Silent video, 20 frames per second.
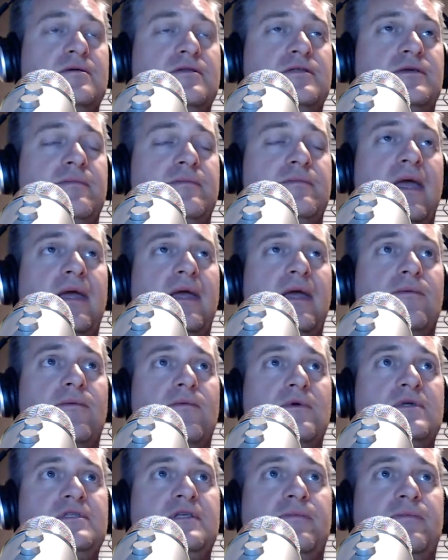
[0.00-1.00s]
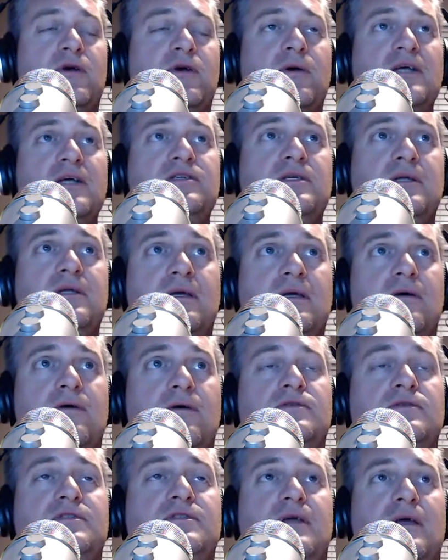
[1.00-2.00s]
make was the progression
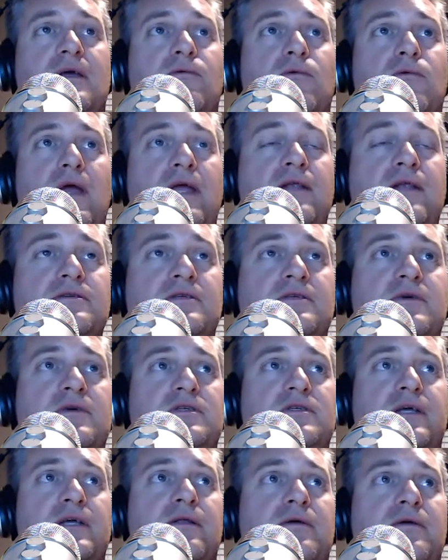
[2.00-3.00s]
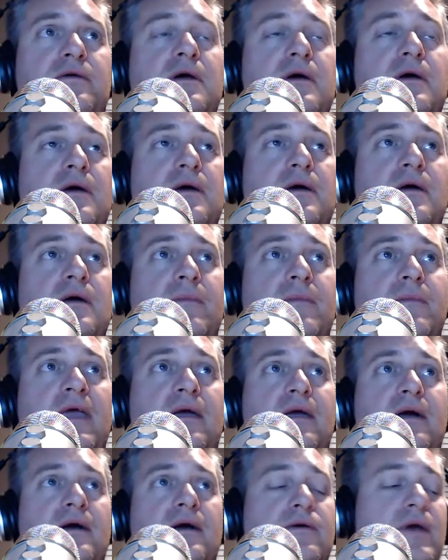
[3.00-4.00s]
guilds, and raiders in particular,
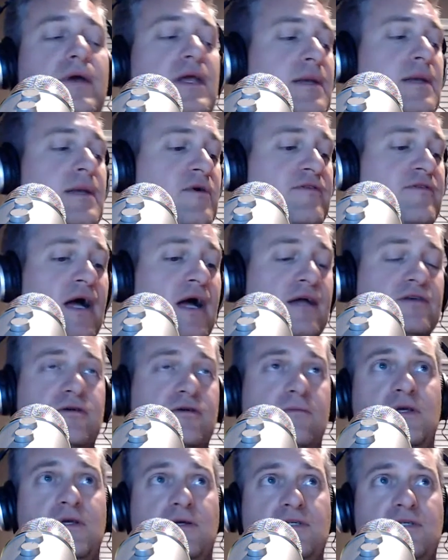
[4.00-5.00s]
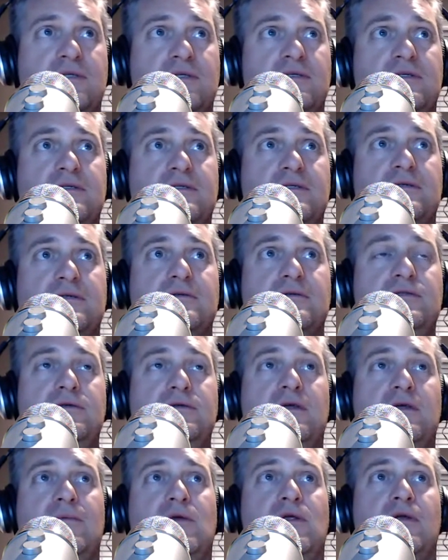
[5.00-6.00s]
make a great number of contributions to
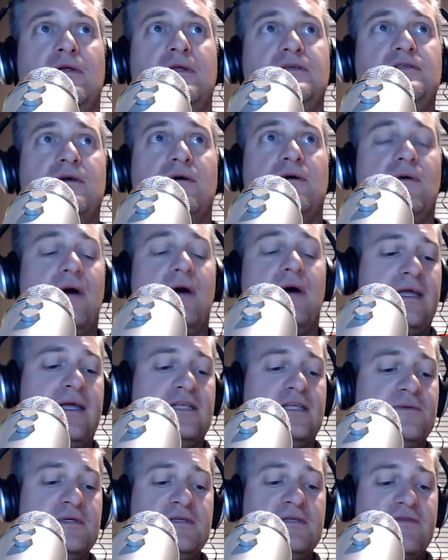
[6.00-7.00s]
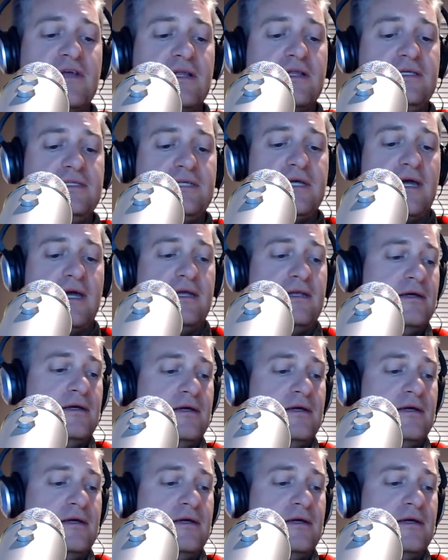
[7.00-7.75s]
the community. So I can specifically cite